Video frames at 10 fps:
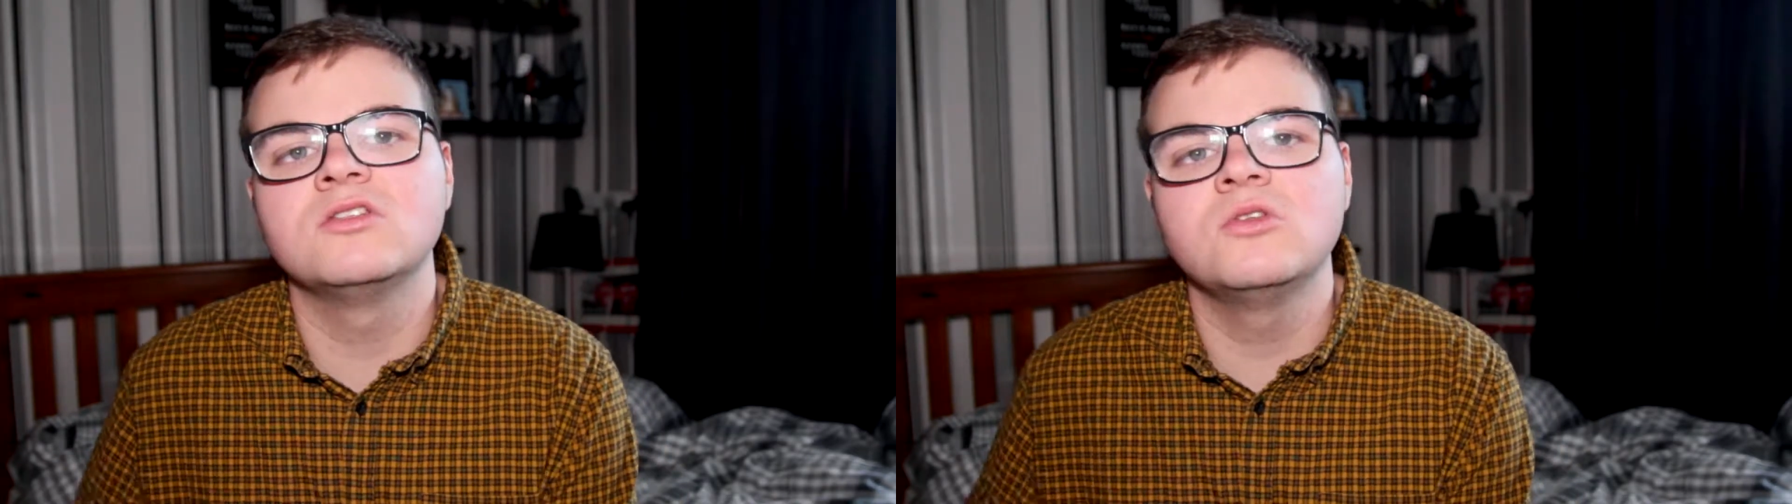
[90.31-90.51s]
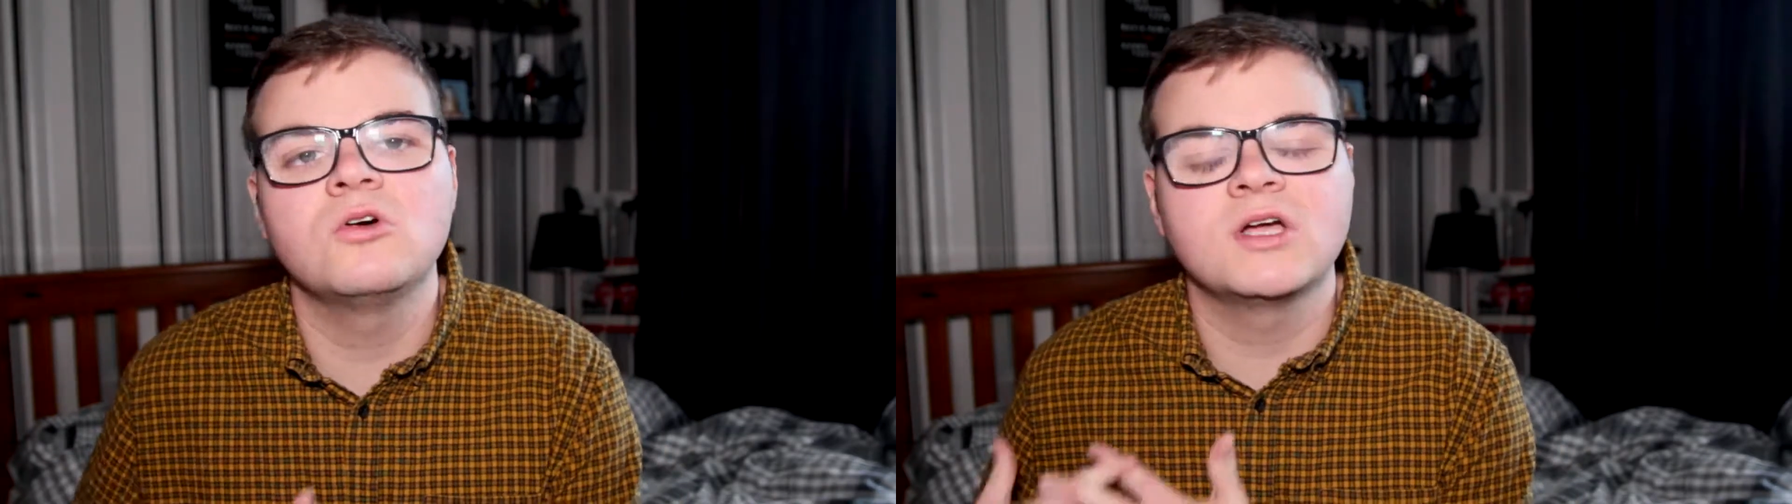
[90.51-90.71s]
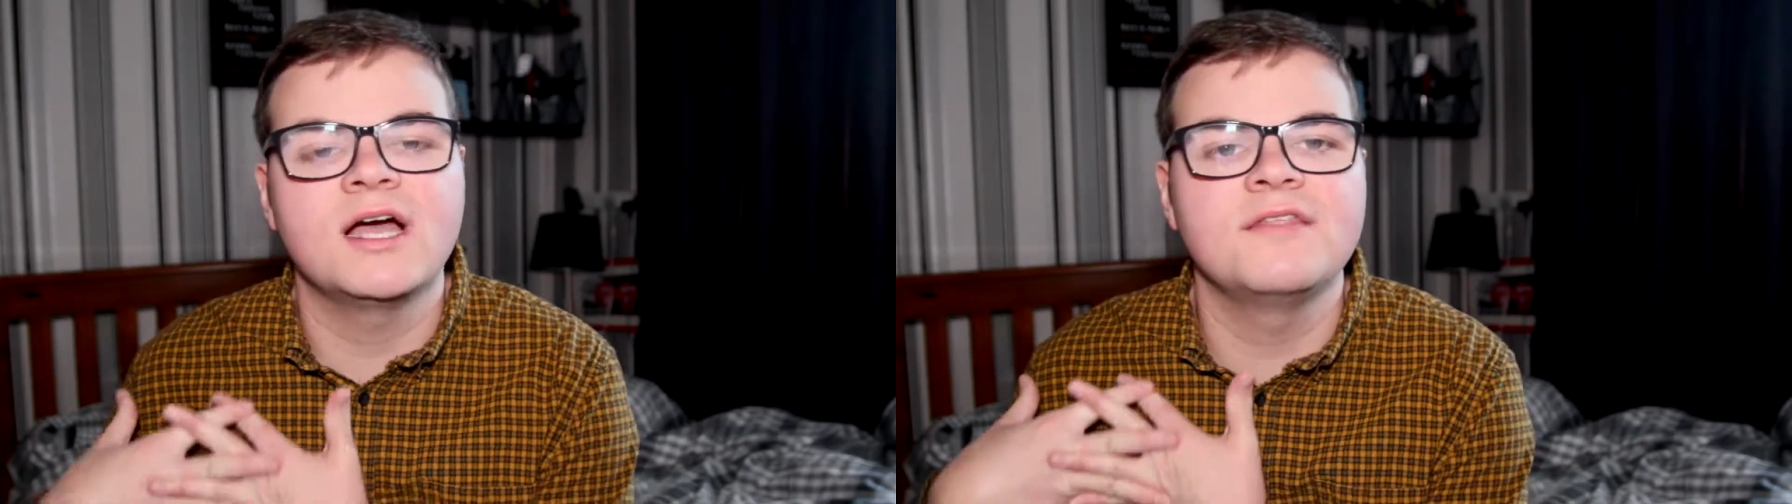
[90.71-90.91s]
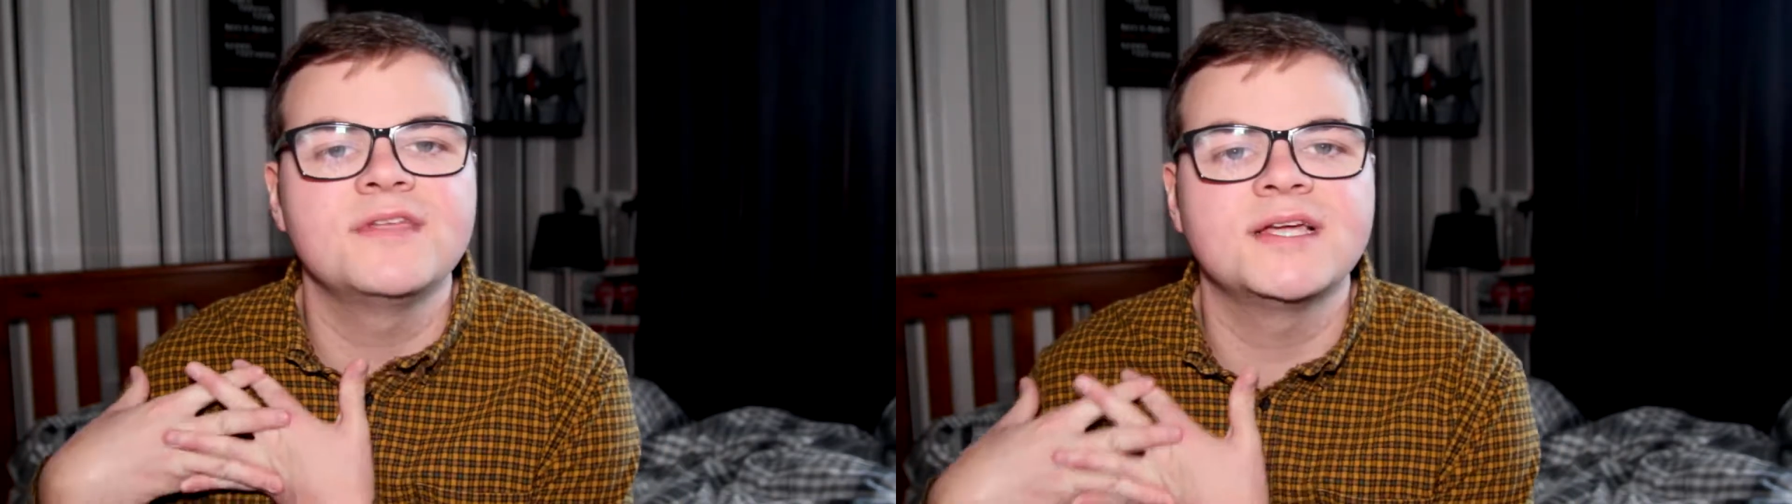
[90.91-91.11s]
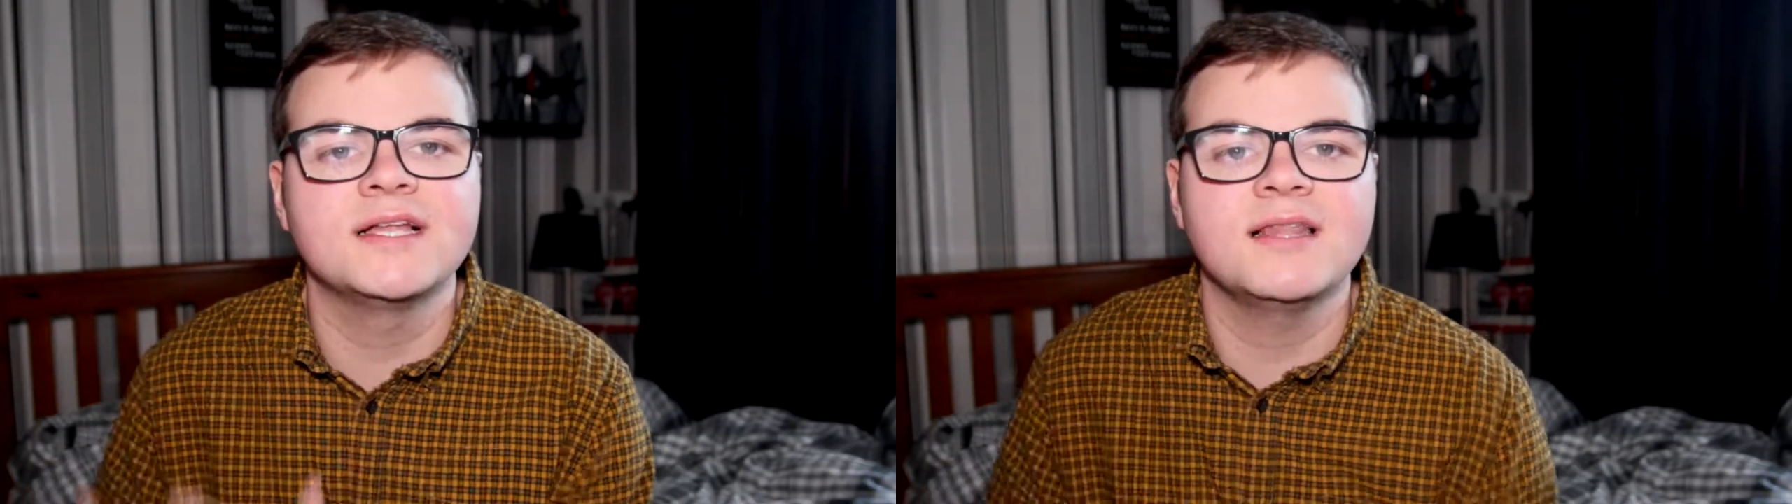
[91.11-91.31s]
look at
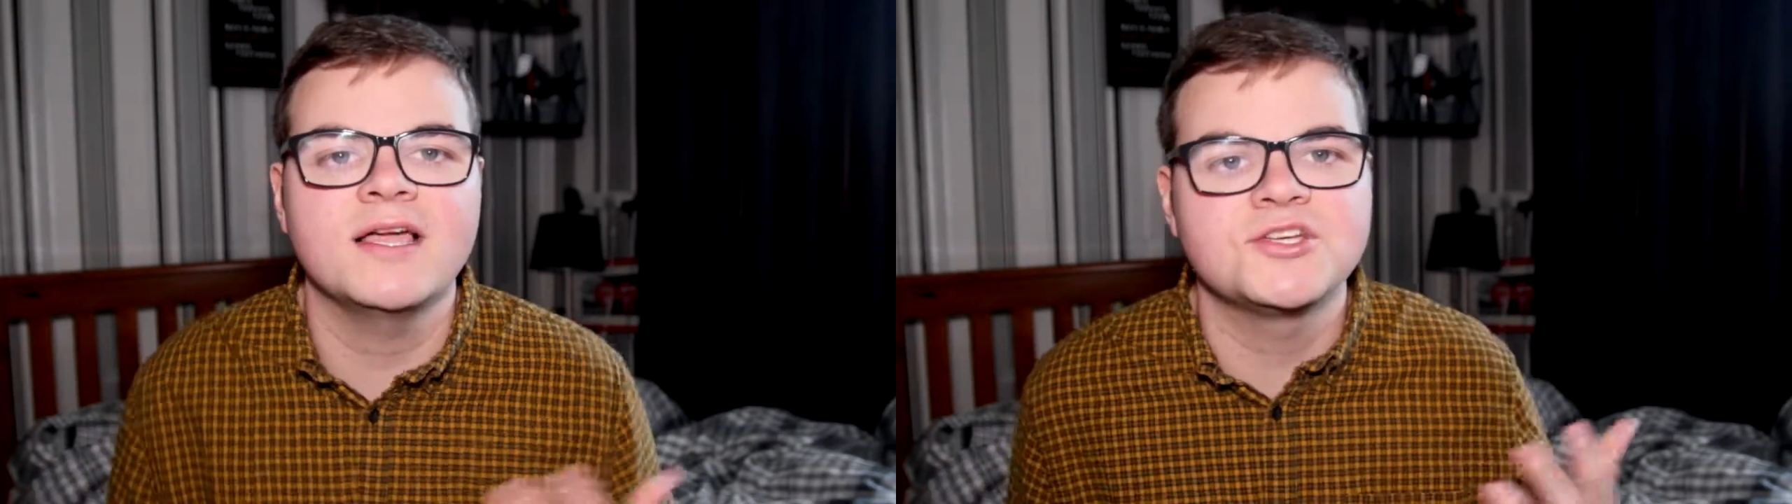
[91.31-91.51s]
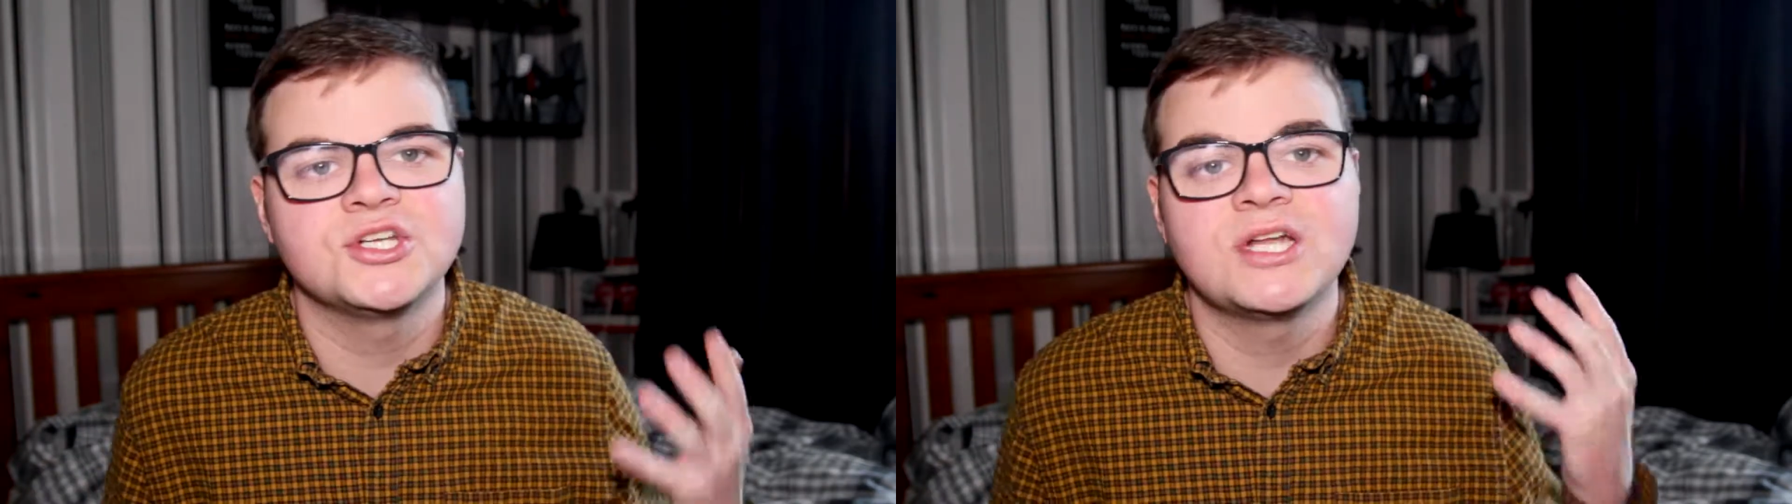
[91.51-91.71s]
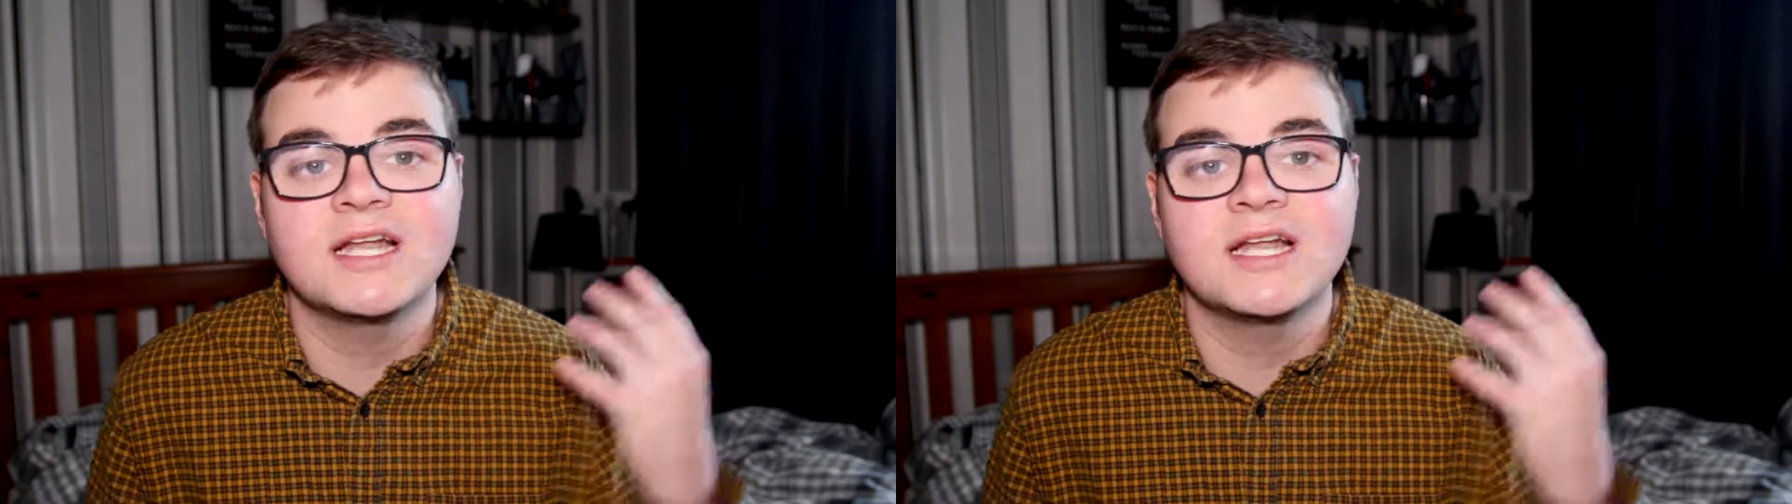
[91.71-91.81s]
the collection,